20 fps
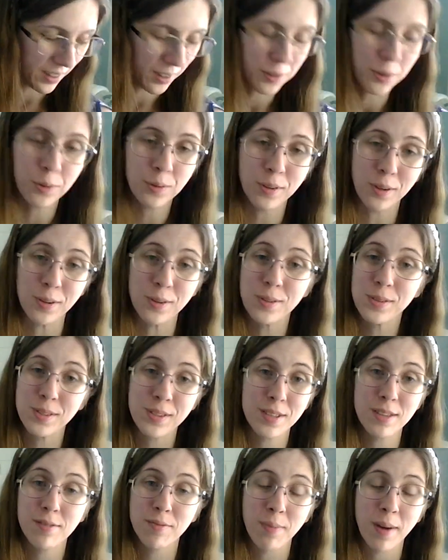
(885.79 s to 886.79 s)
Who knows?
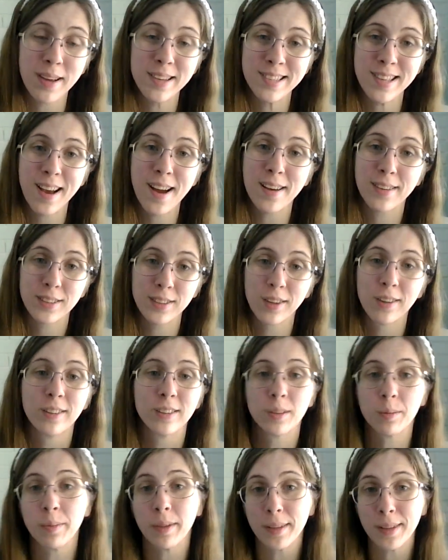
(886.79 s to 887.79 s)
If my socks
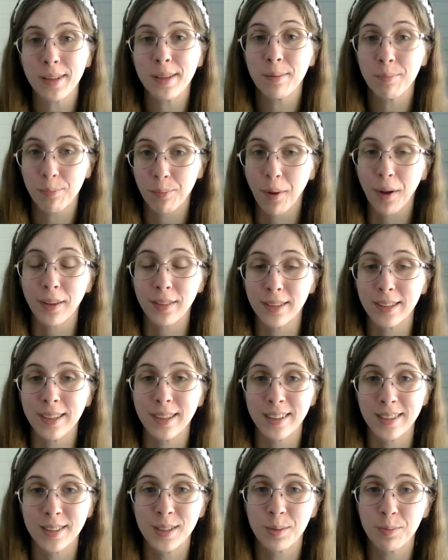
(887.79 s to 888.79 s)
ultimately bite the
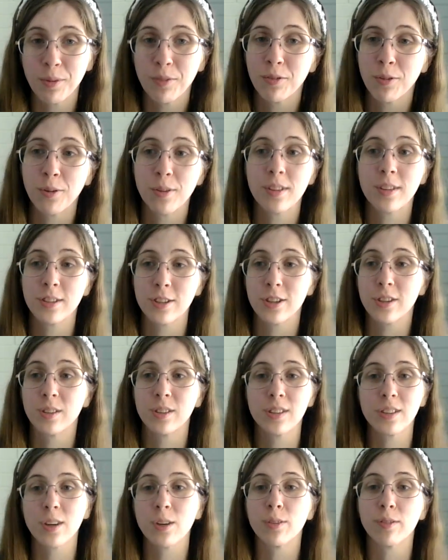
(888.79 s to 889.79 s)
dust before this year
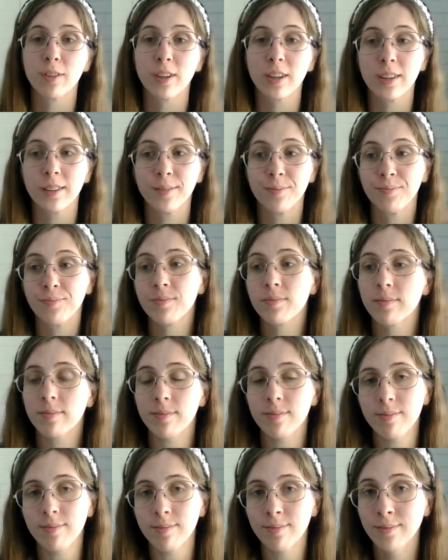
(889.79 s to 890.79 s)
is over,
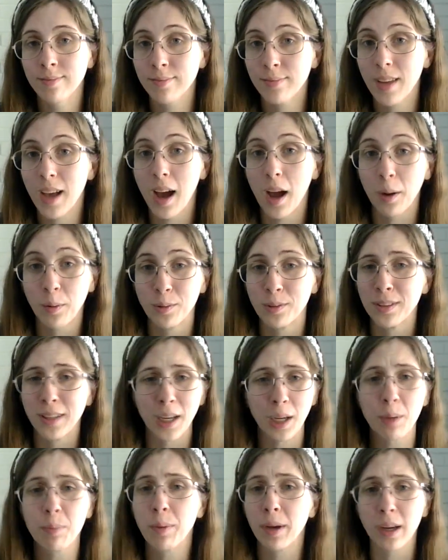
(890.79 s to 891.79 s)
I will
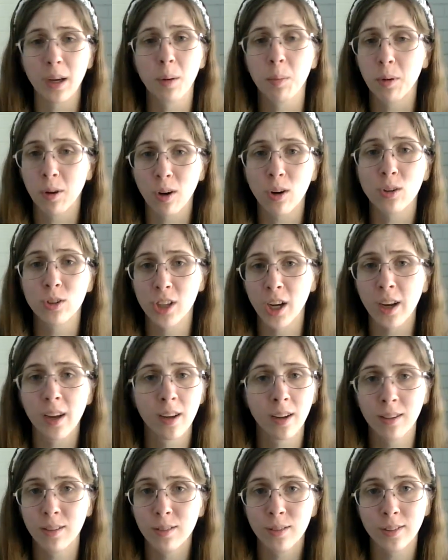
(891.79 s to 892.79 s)
like pick up
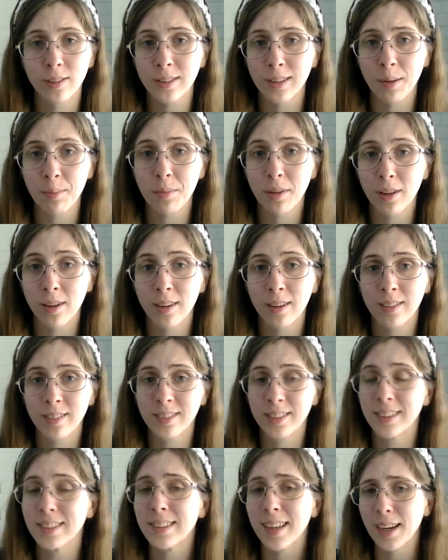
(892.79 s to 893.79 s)
crocheting or something
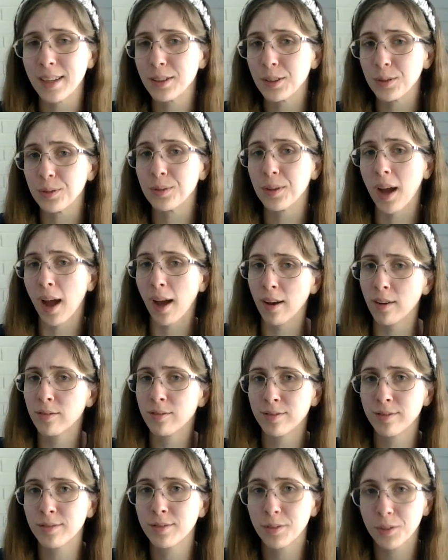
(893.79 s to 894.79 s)
because I do
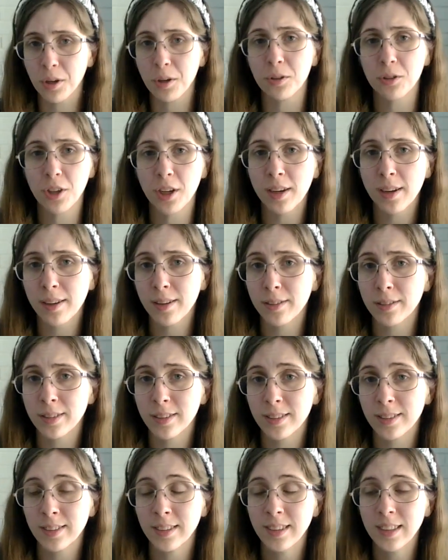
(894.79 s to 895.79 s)
have crochet
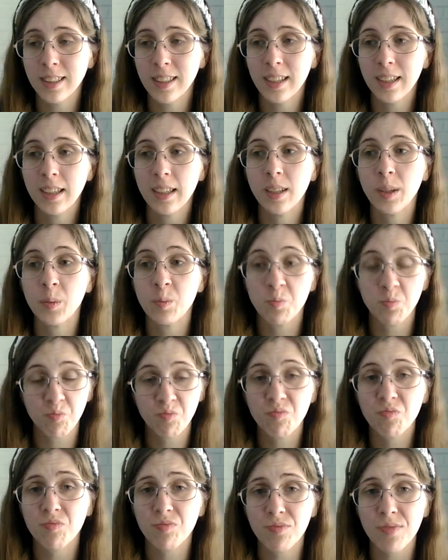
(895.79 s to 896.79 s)
needles
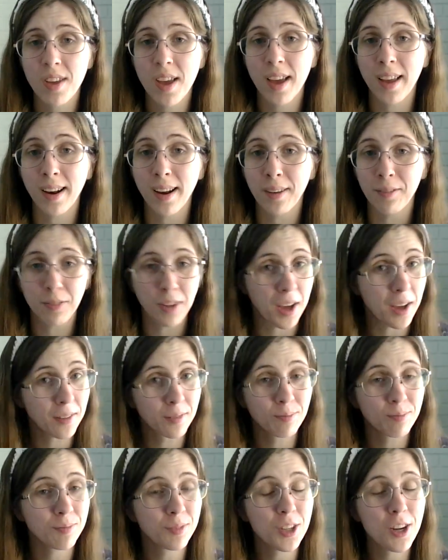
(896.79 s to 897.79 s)
and I've
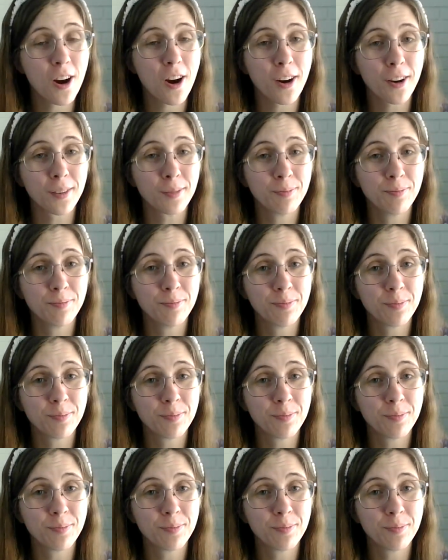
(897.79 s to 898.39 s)
got yarn.